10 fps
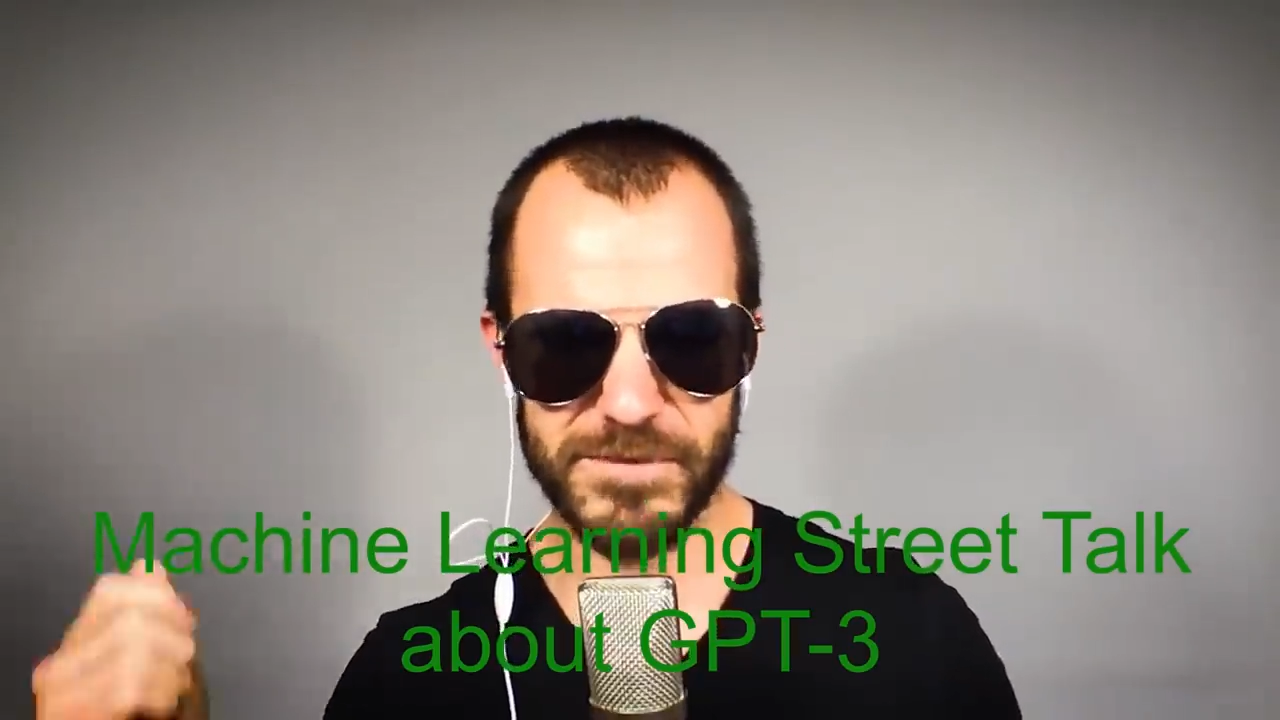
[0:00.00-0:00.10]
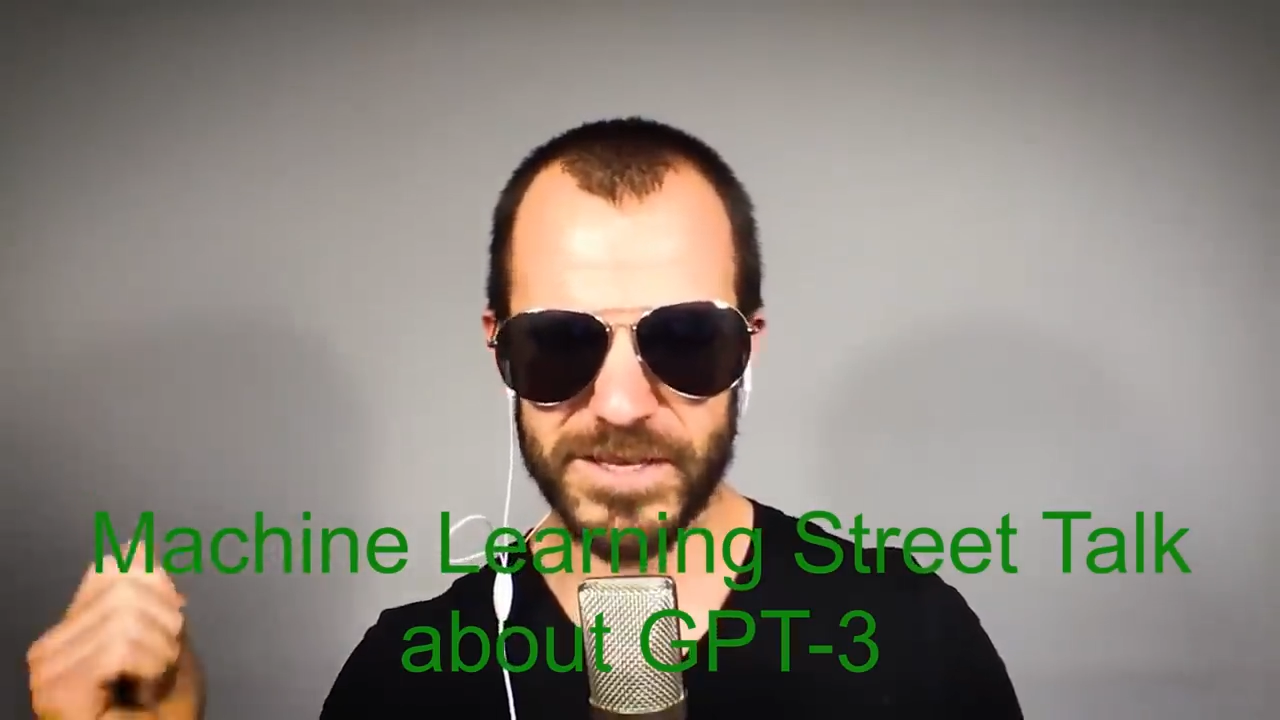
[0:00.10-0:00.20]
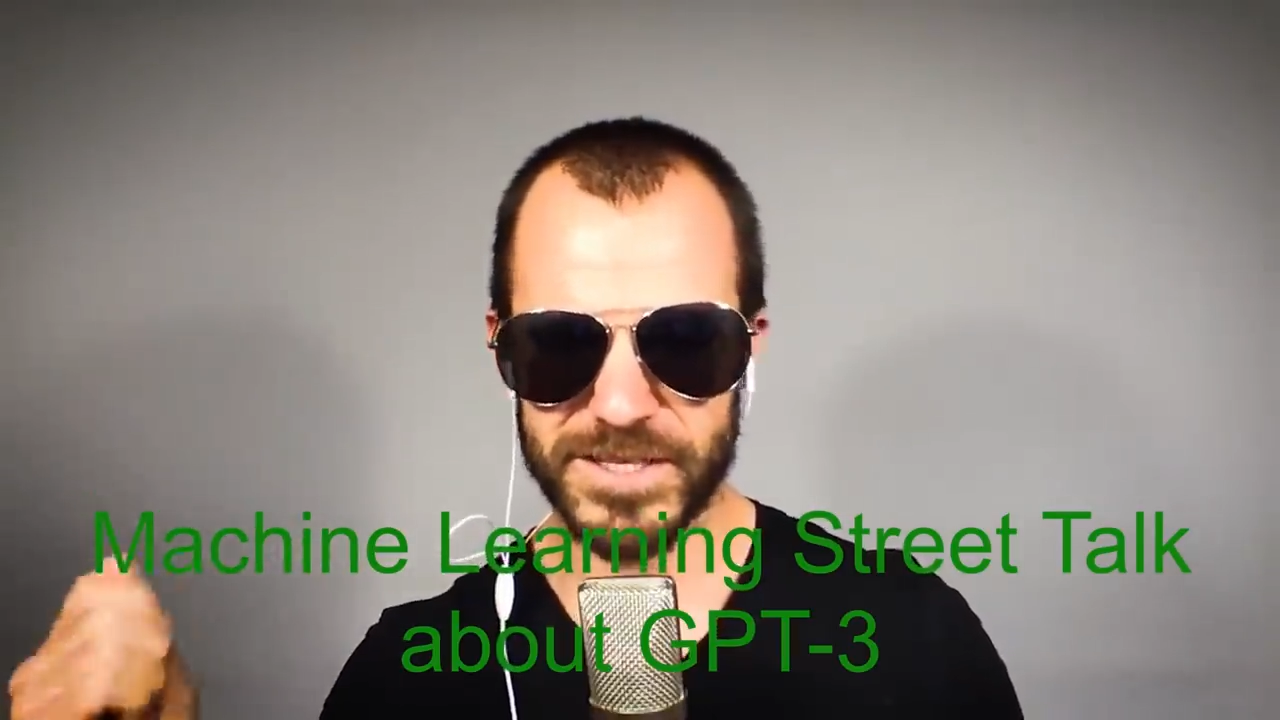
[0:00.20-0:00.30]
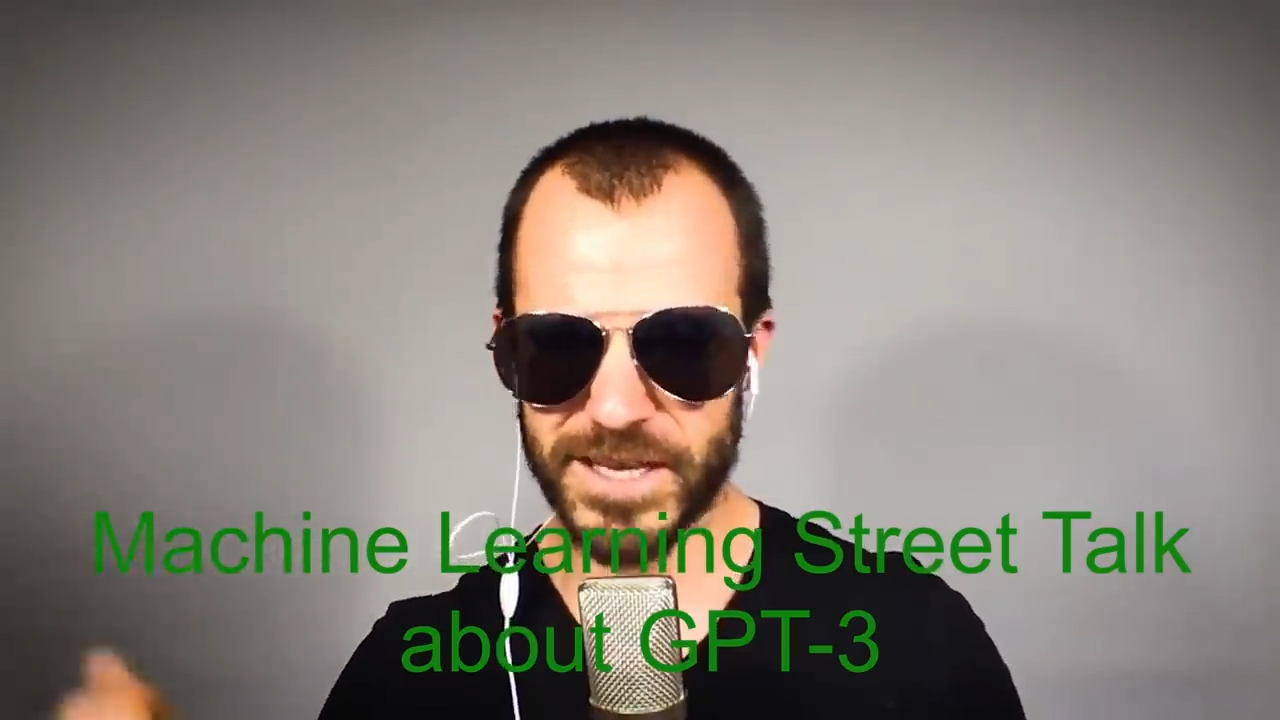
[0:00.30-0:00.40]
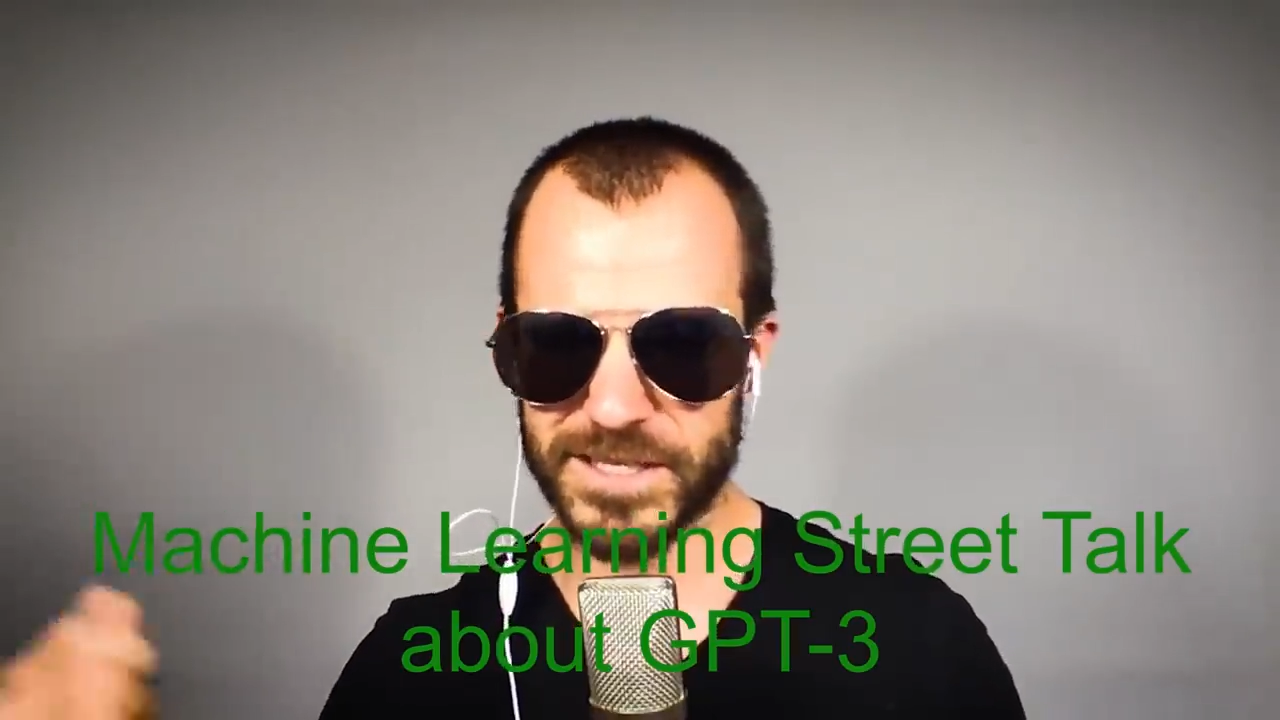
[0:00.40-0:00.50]

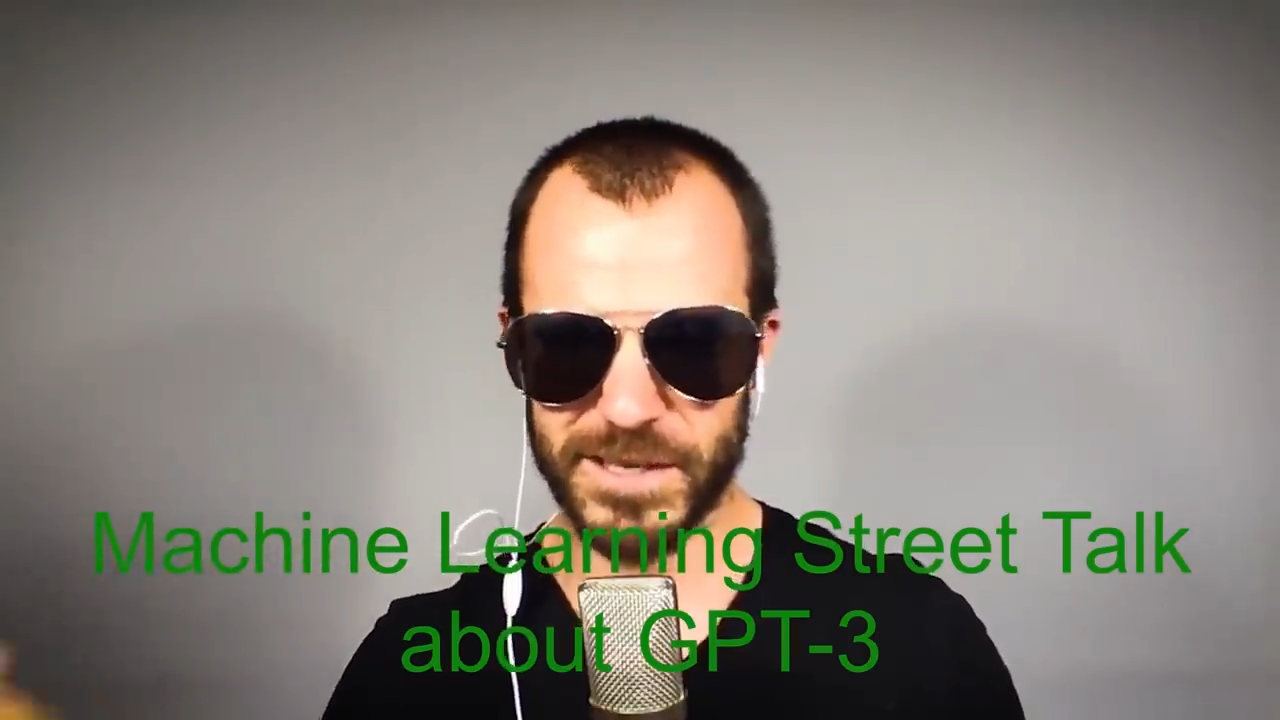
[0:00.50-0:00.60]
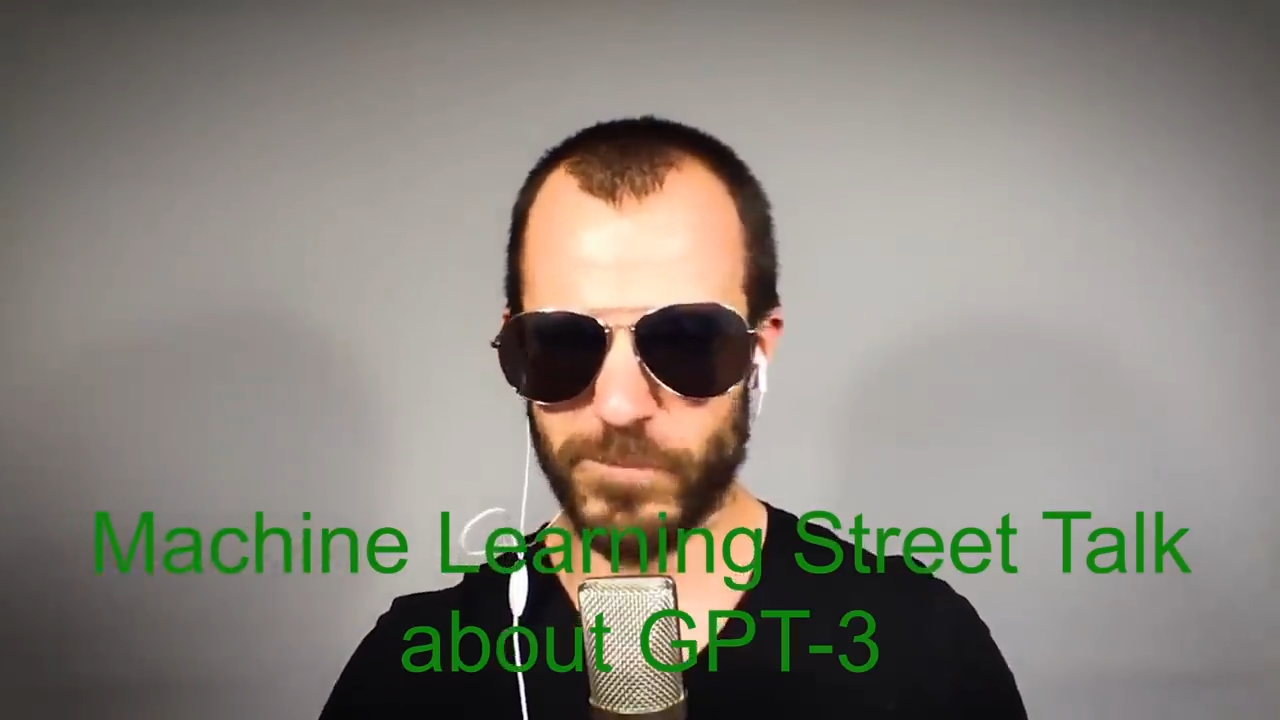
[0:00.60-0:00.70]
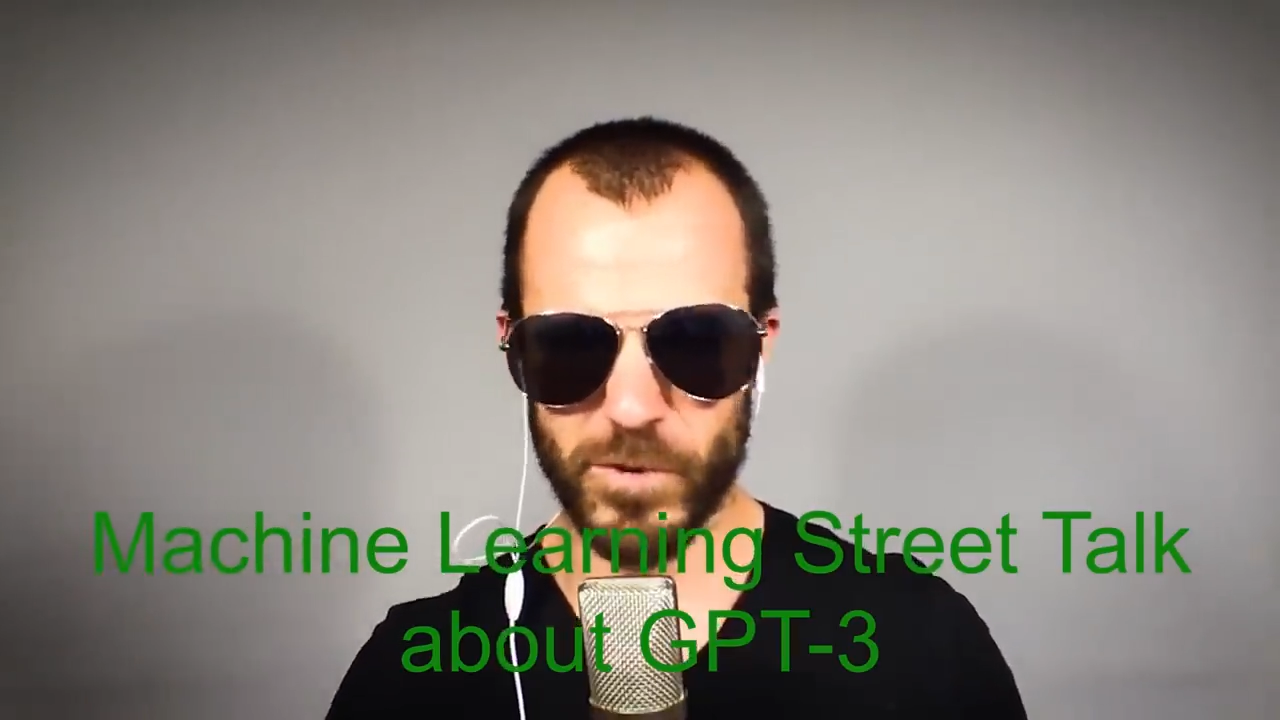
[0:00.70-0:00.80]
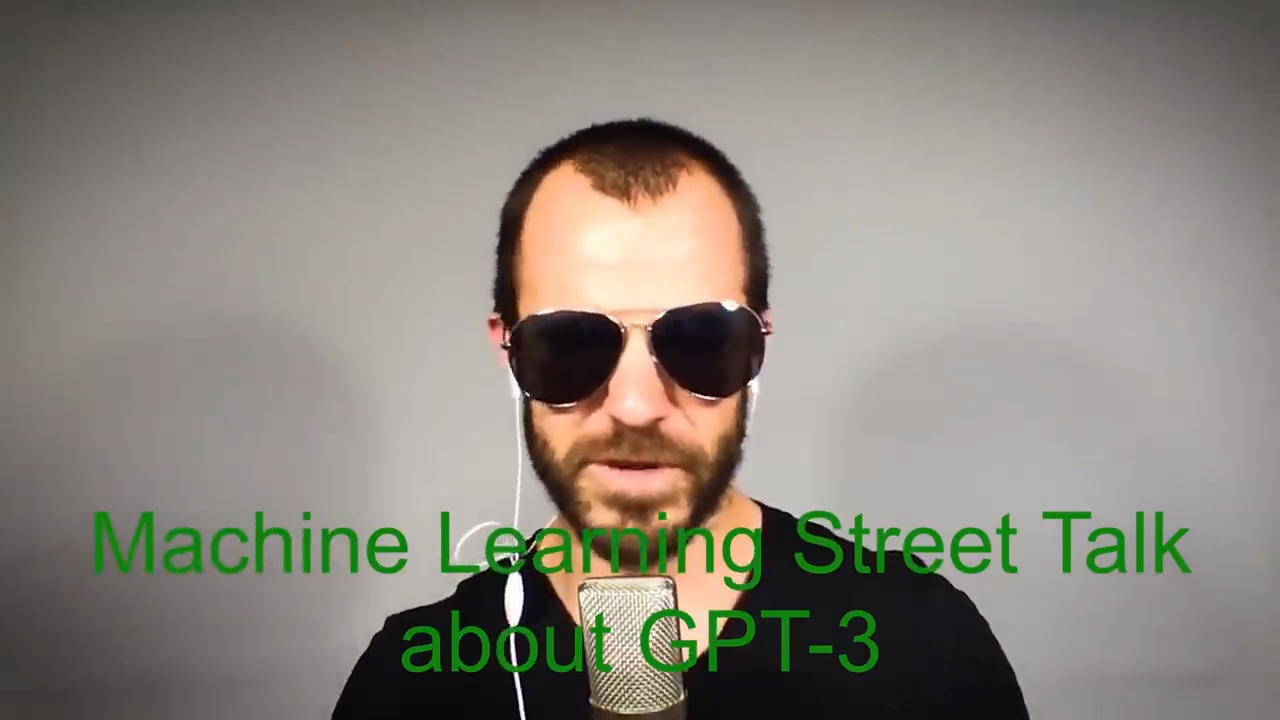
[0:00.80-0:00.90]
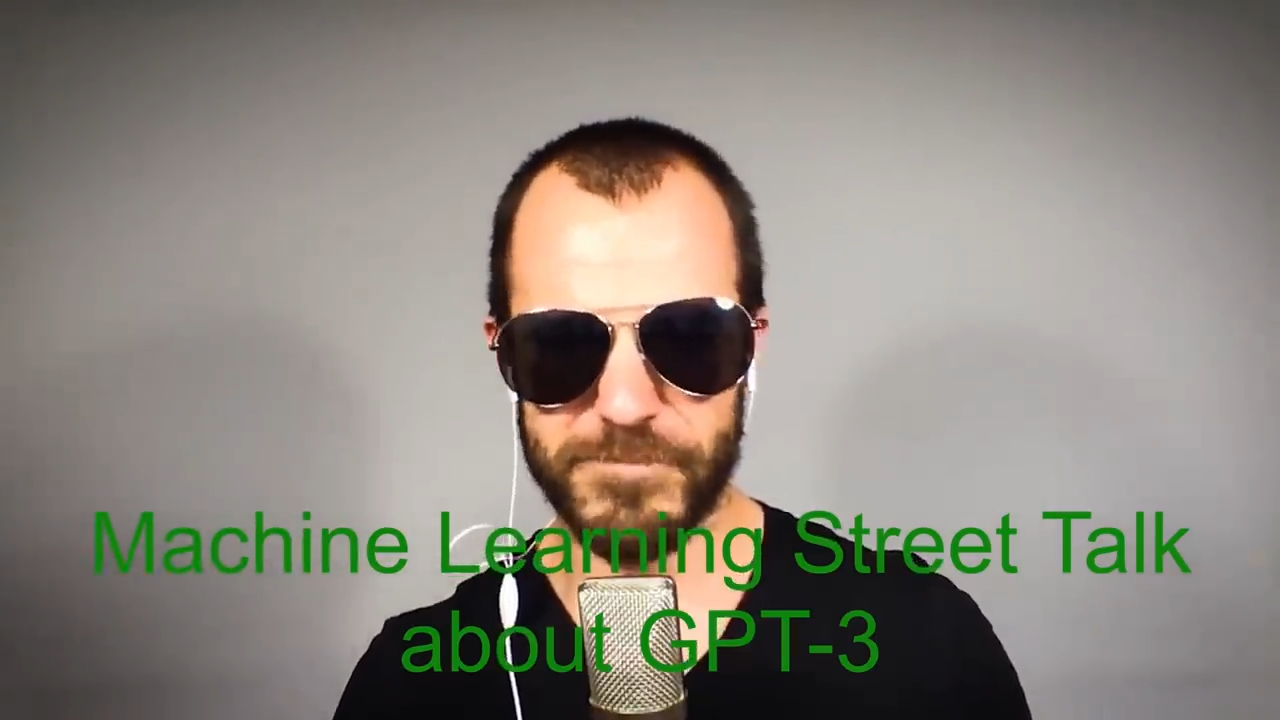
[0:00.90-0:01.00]
60
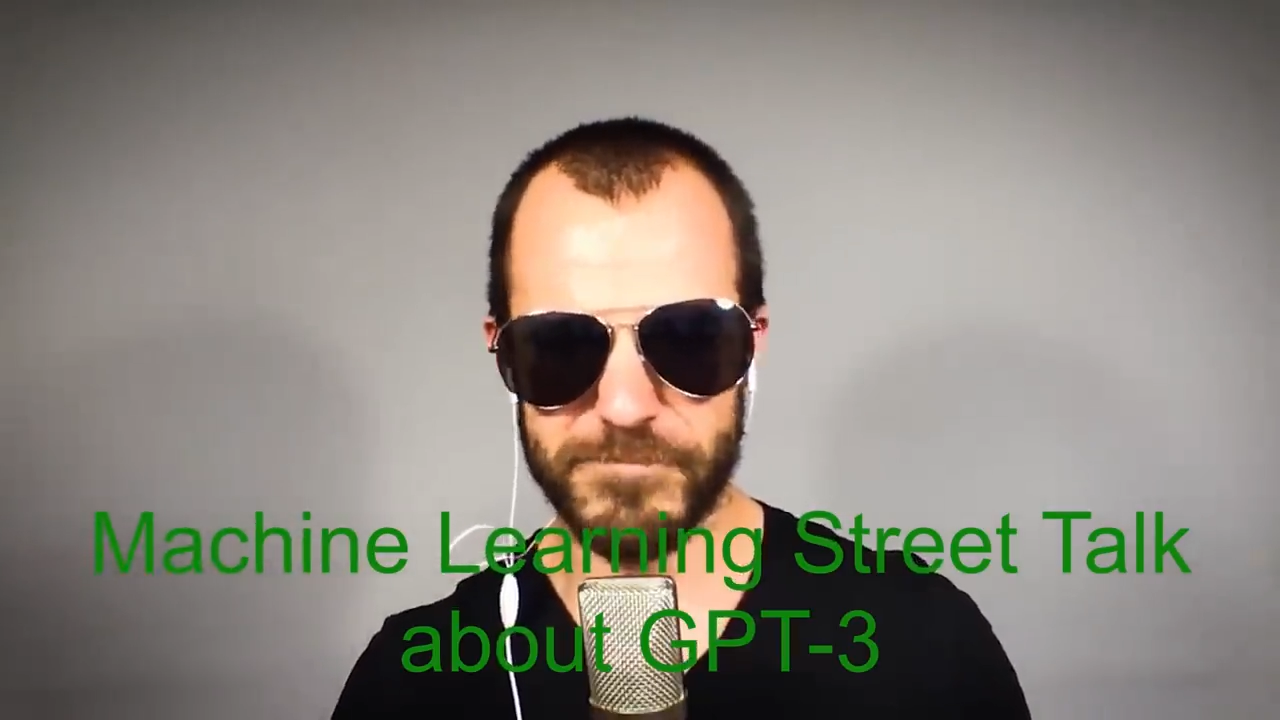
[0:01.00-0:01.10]
40.